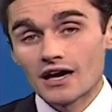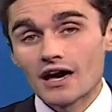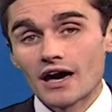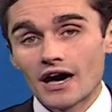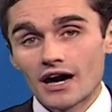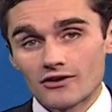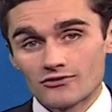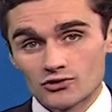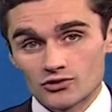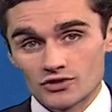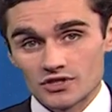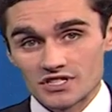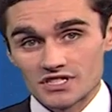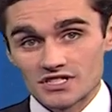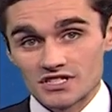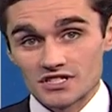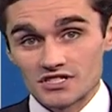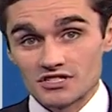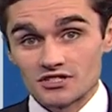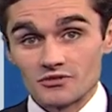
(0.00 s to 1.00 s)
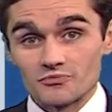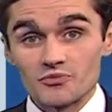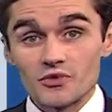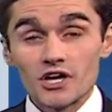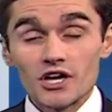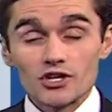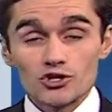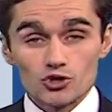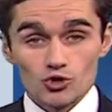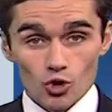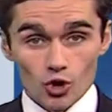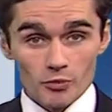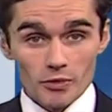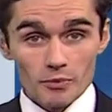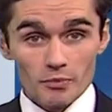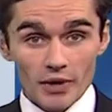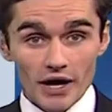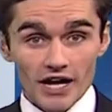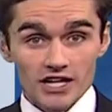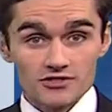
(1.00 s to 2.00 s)
after the system. Storm
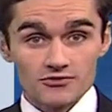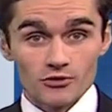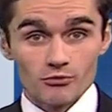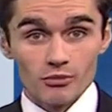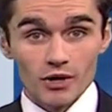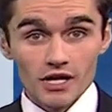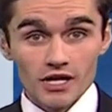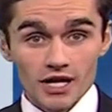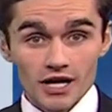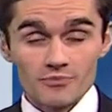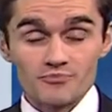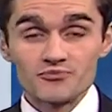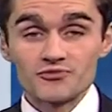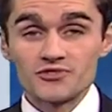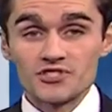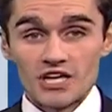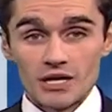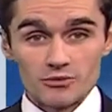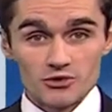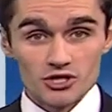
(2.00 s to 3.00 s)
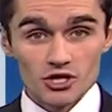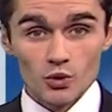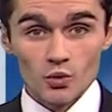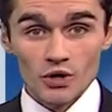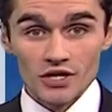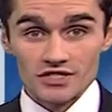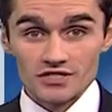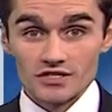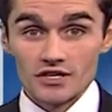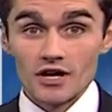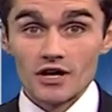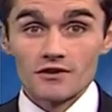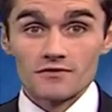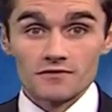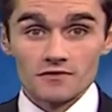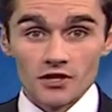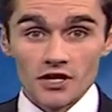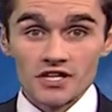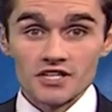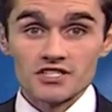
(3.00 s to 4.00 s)
impacts for Monday. Damaging wind,
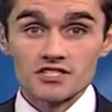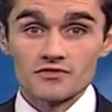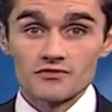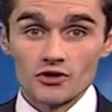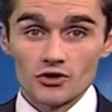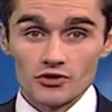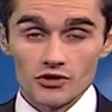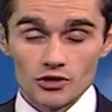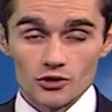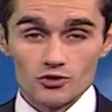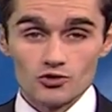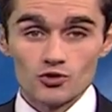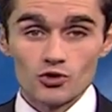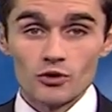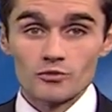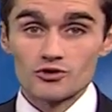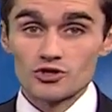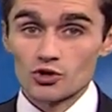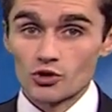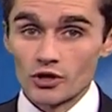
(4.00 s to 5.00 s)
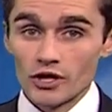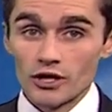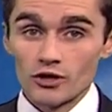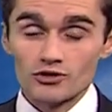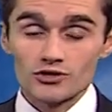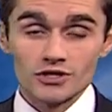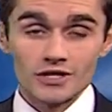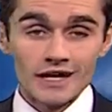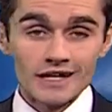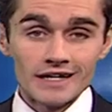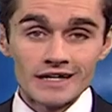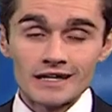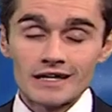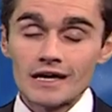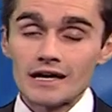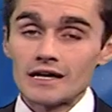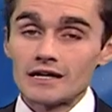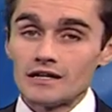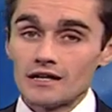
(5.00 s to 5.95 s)
flooding, severe thunderstorms, tornadoes, lightning.